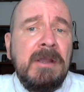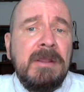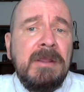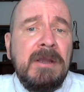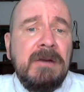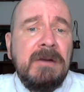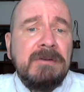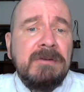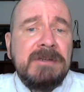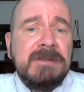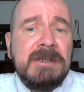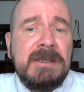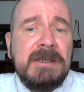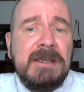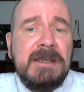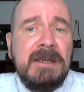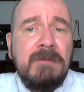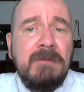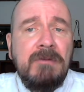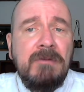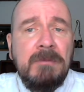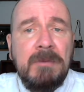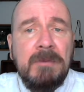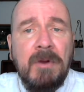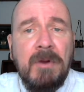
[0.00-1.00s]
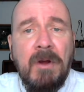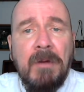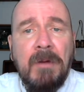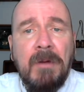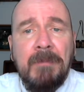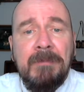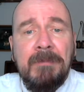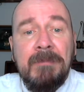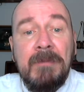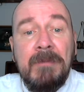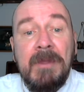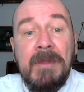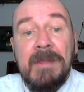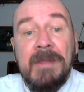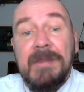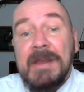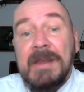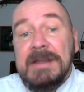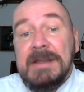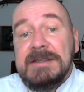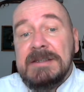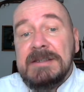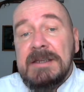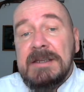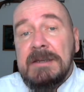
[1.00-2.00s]
They don't take any room at all.
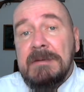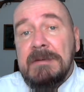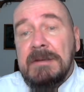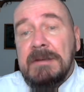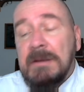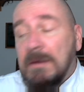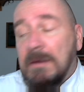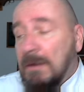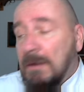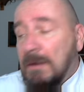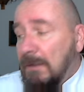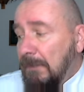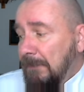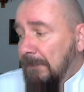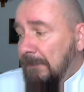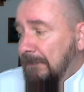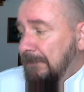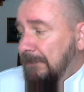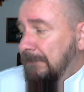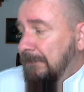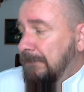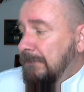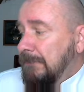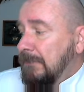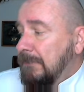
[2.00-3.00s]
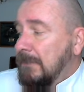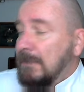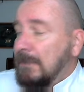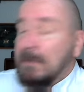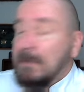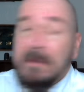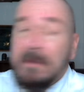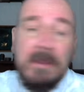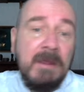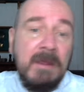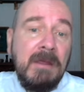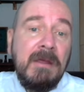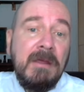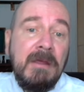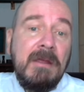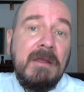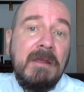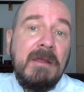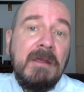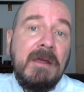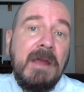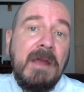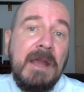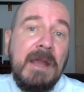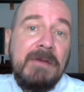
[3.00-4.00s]
That's it, y'all.
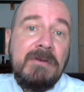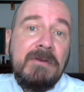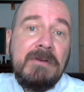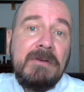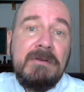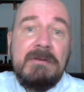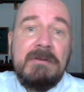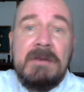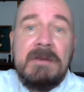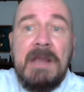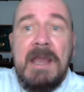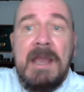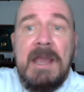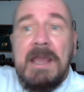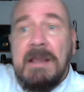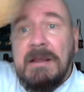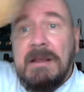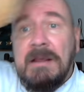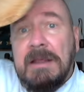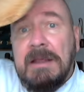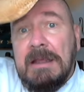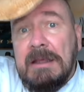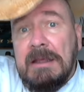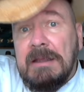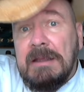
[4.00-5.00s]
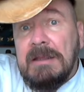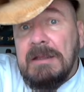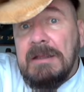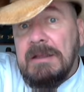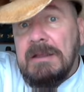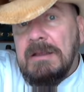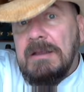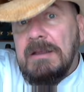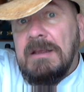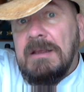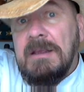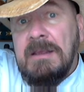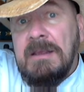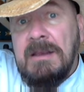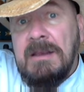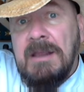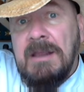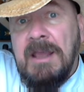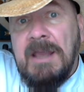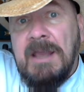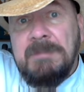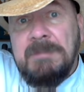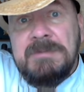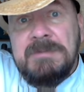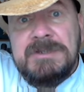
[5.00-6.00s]
Have a good day, and
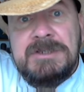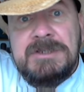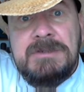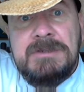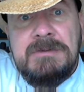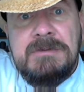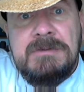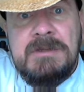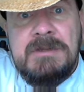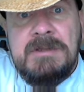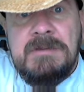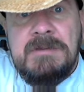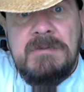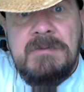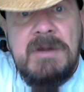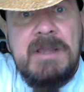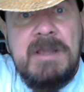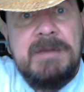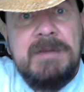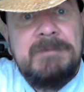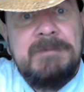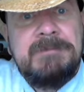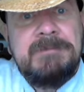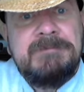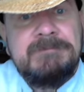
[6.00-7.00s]
happy shooting in the rain.